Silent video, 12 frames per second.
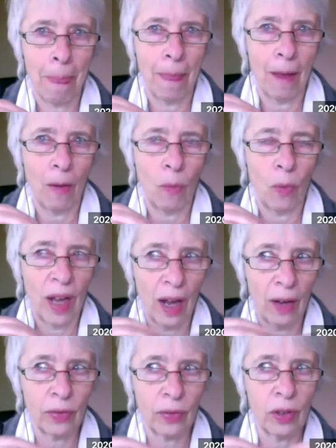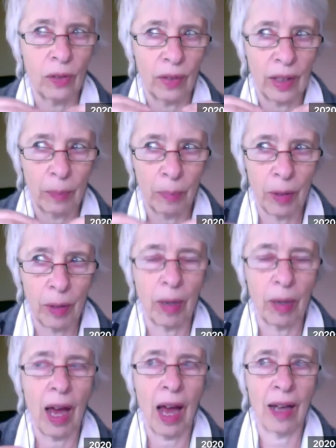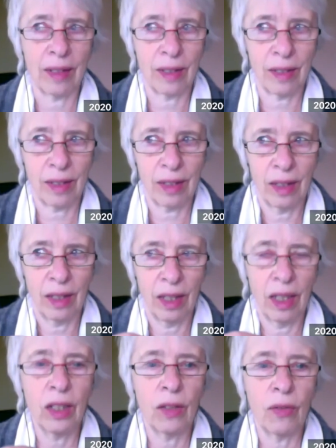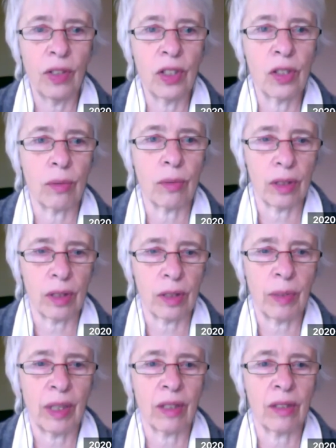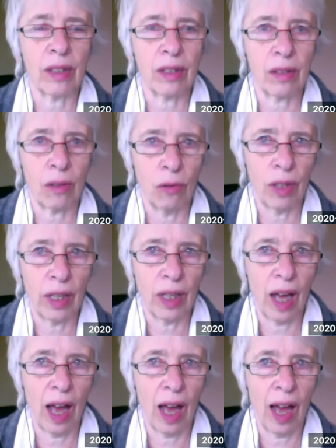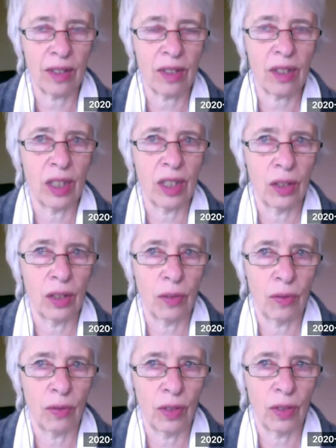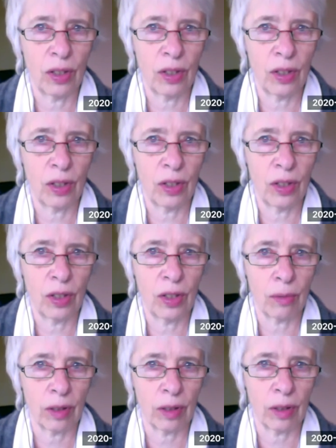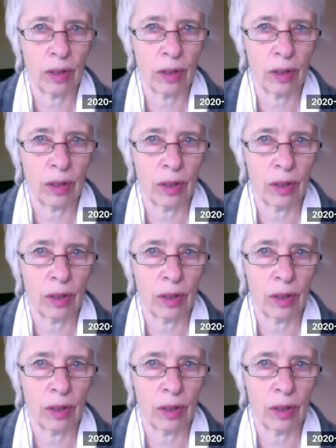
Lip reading: We have to invite people as individuals, because it's only as individuals,